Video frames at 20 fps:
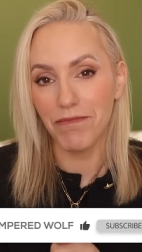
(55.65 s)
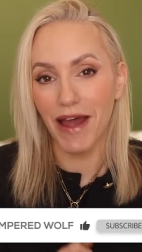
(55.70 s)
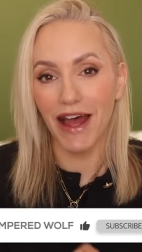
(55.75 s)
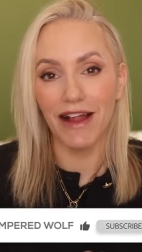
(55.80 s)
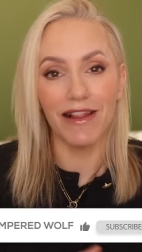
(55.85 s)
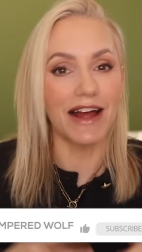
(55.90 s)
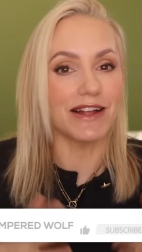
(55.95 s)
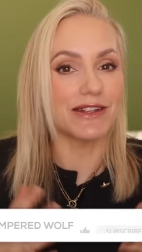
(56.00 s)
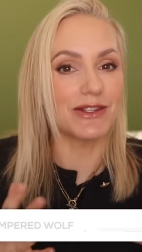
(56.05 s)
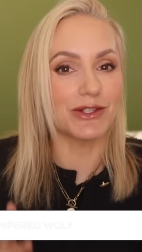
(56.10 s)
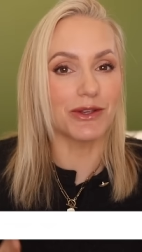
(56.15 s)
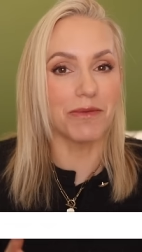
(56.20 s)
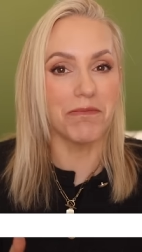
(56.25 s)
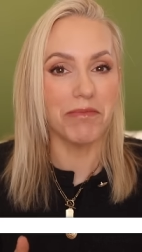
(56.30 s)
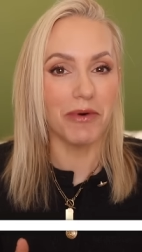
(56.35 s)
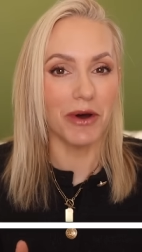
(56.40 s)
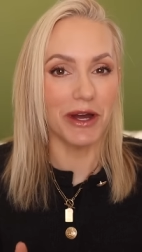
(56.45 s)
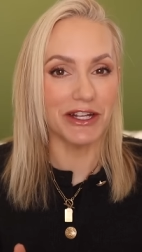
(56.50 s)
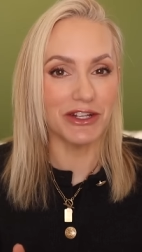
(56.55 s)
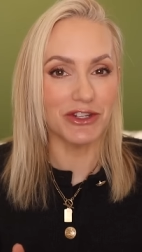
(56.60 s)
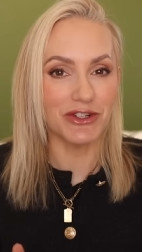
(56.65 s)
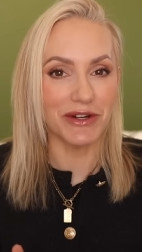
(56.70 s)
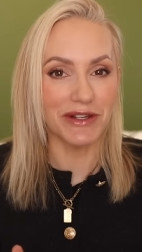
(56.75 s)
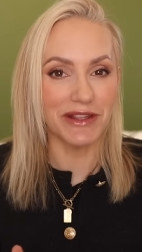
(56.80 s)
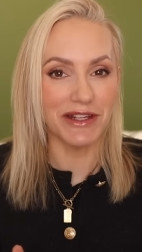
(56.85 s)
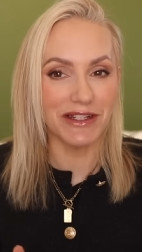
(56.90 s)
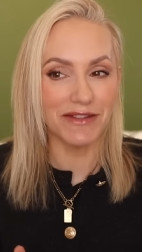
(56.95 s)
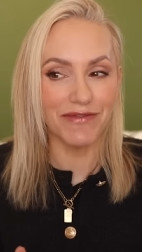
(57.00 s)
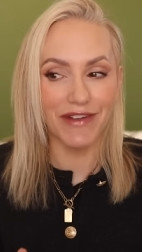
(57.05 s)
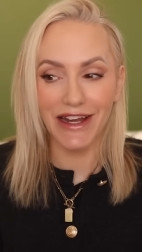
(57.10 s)
bell at some point during
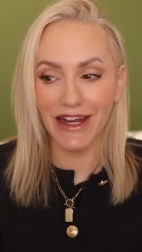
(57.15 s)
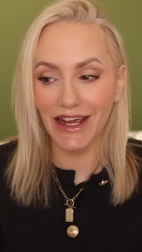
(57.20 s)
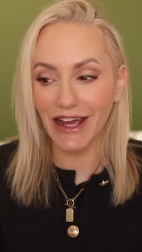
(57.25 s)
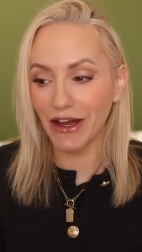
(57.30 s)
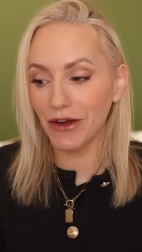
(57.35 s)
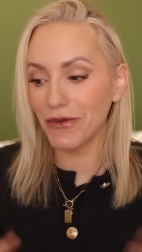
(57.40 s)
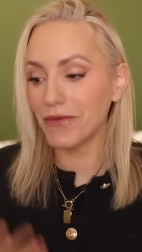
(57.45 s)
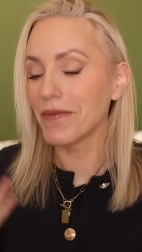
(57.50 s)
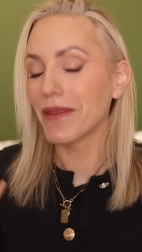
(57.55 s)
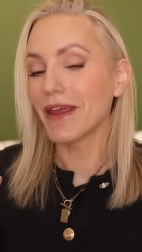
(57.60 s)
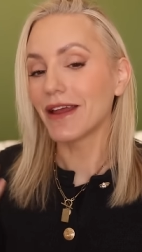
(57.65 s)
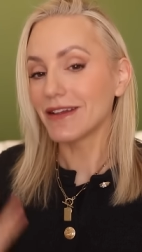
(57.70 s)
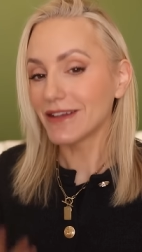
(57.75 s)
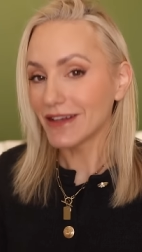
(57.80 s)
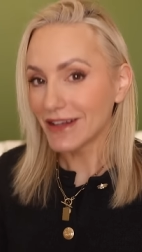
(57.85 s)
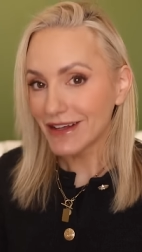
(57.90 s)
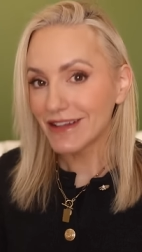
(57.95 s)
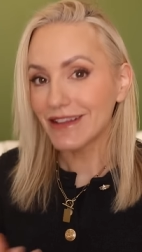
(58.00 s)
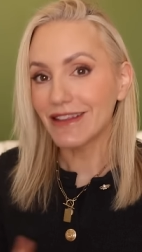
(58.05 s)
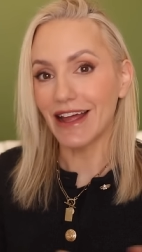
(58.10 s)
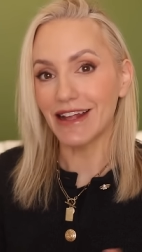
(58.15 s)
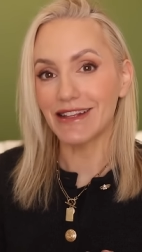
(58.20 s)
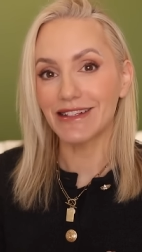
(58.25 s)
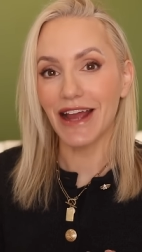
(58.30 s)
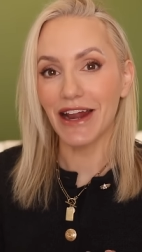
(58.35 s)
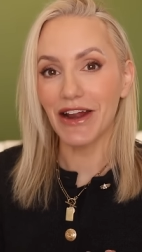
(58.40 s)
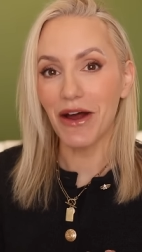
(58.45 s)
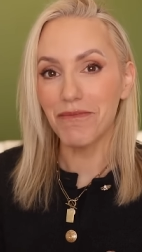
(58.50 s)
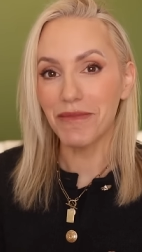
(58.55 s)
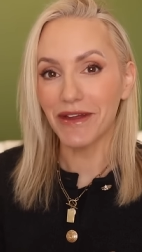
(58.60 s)
this video let's
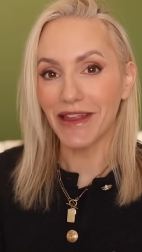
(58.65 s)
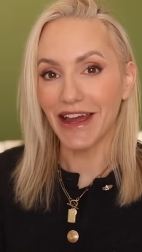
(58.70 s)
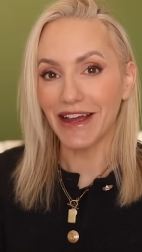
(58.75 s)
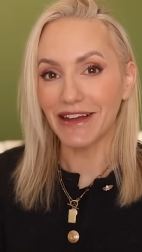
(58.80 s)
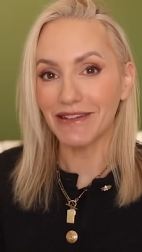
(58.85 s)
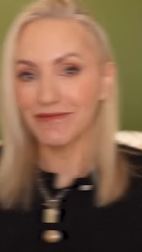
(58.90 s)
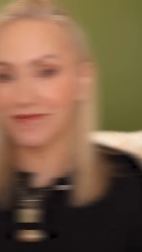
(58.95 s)
get on with it.